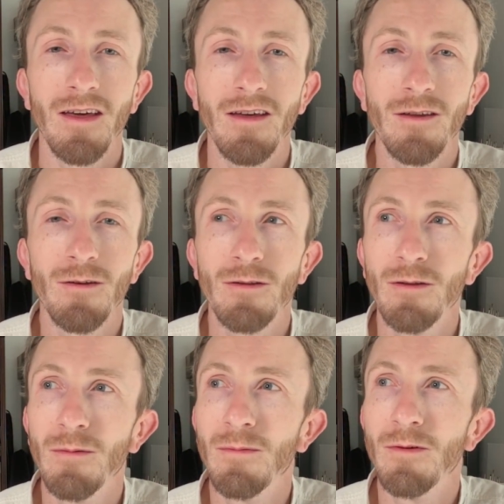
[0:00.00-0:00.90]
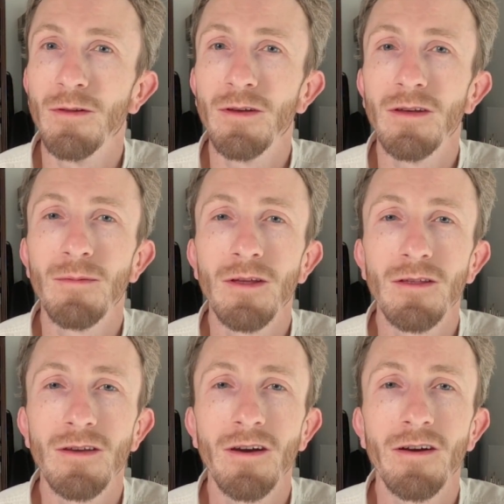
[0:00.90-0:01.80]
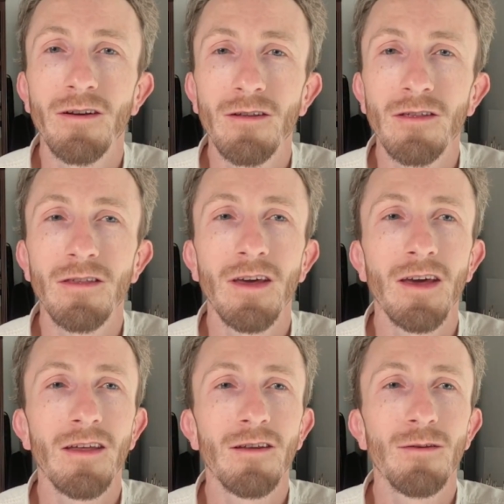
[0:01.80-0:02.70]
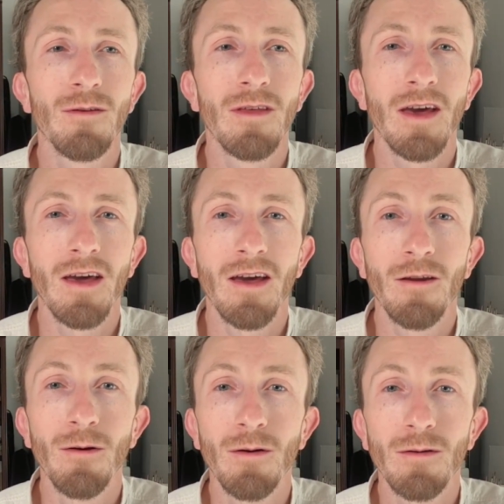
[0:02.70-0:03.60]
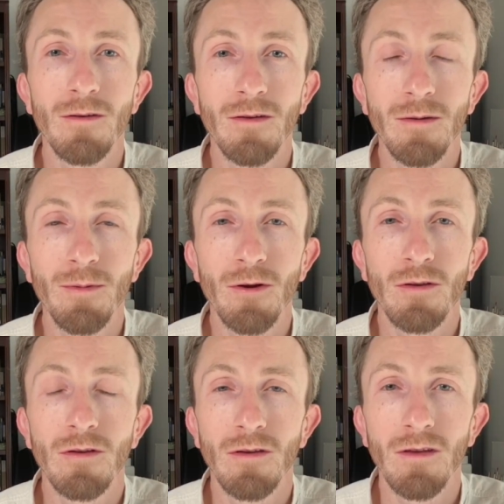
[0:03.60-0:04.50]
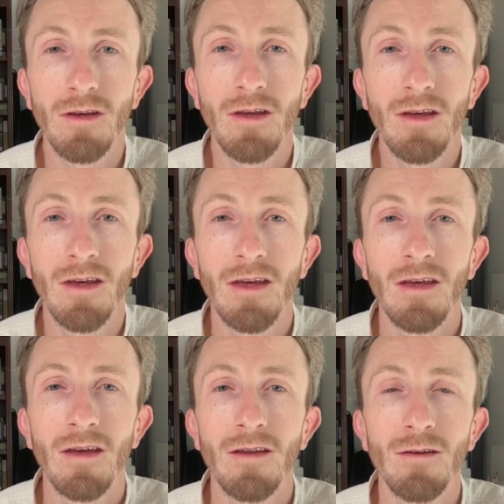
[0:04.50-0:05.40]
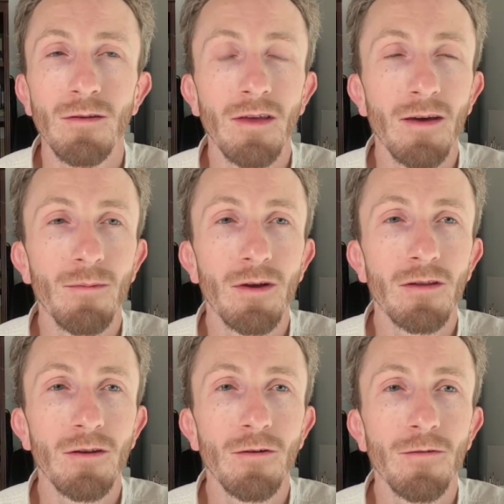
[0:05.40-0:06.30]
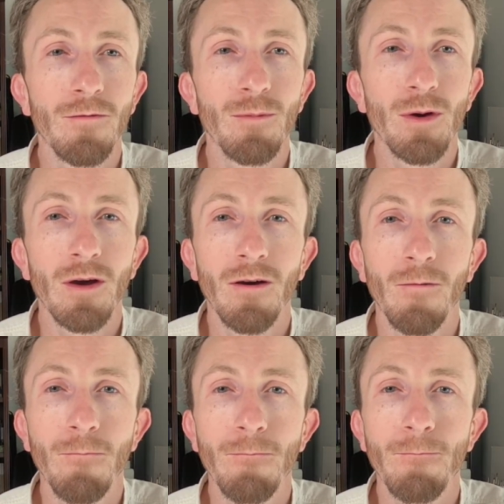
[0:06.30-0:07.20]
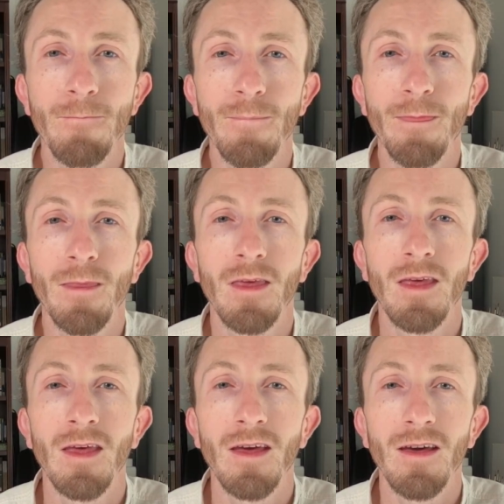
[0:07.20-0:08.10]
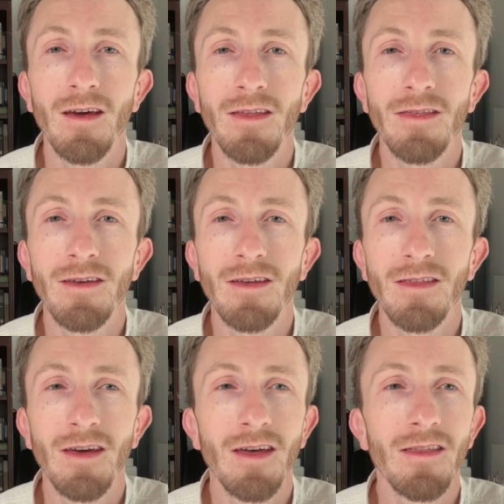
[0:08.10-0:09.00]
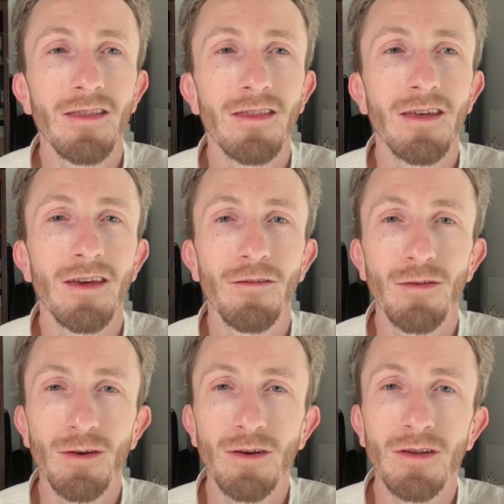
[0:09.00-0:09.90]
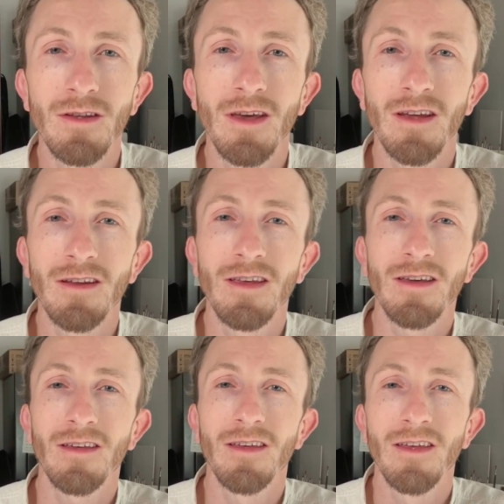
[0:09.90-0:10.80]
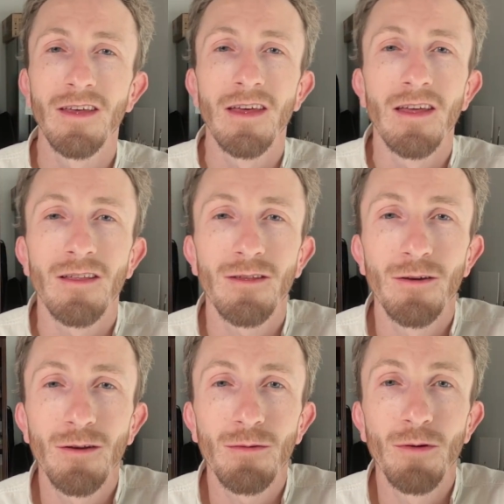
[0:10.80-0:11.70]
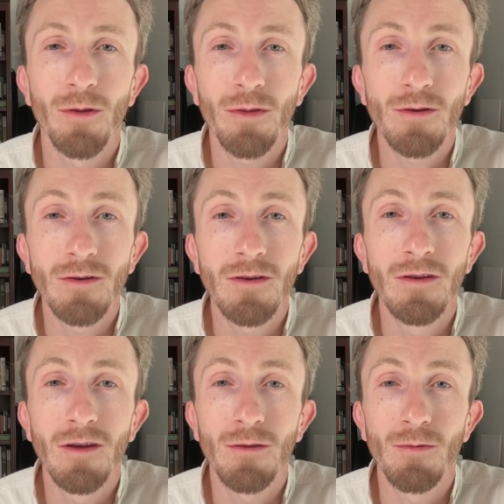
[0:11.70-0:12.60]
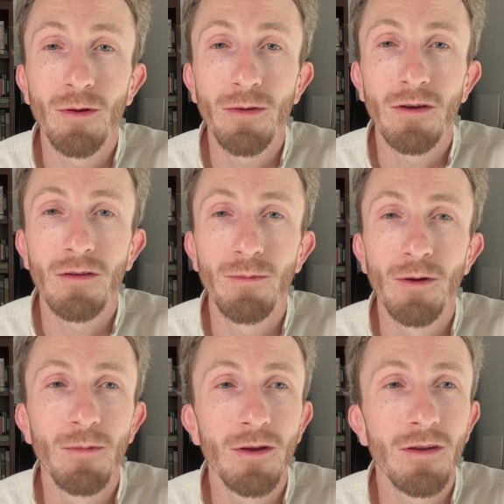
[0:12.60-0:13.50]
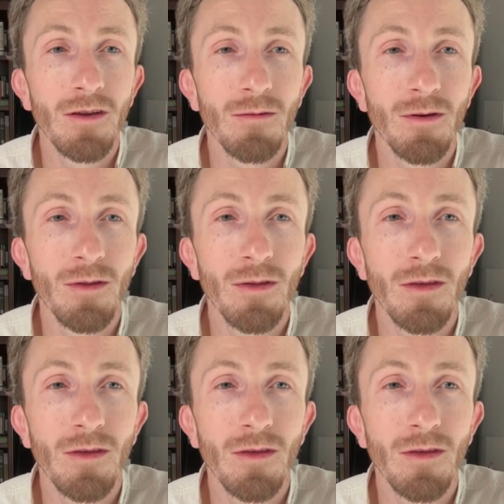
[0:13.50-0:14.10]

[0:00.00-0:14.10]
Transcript: I know some really amazing artists that do that. I don't really personally do that myself, but I think that they have a good technique. So it's worth experimenting with.